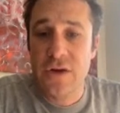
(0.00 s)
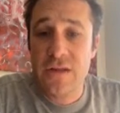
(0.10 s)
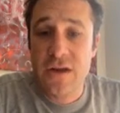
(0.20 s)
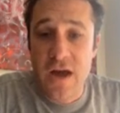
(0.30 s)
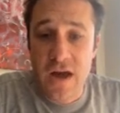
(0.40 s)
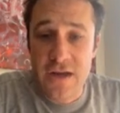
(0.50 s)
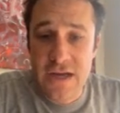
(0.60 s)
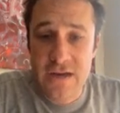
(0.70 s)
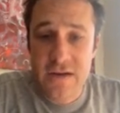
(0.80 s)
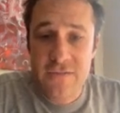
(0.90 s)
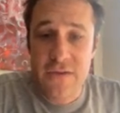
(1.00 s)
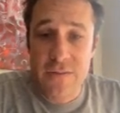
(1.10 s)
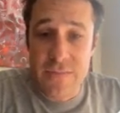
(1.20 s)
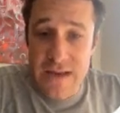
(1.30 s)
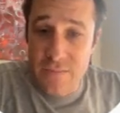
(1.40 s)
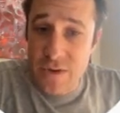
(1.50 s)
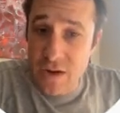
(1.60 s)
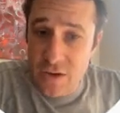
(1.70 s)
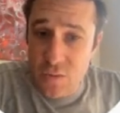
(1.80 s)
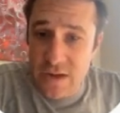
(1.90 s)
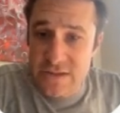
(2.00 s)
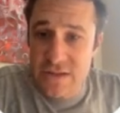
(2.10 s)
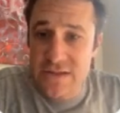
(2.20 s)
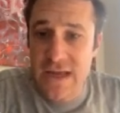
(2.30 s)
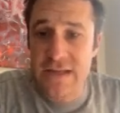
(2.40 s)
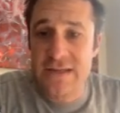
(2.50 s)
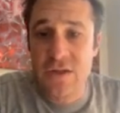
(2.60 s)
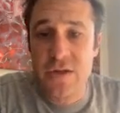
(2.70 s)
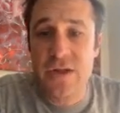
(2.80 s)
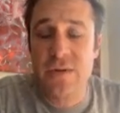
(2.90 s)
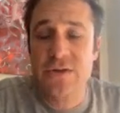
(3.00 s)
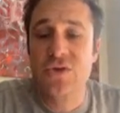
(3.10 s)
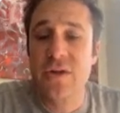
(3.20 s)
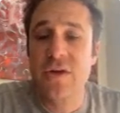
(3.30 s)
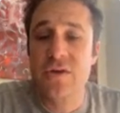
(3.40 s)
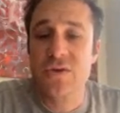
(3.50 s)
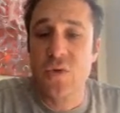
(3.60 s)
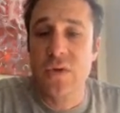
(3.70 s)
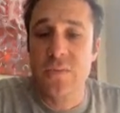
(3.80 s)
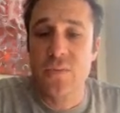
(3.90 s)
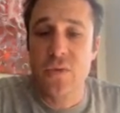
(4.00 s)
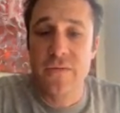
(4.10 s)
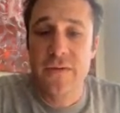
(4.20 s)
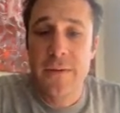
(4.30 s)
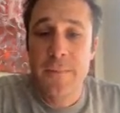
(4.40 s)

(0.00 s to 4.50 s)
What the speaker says: learning the content for the medium and hard questions, and slowly but surely your score will improve.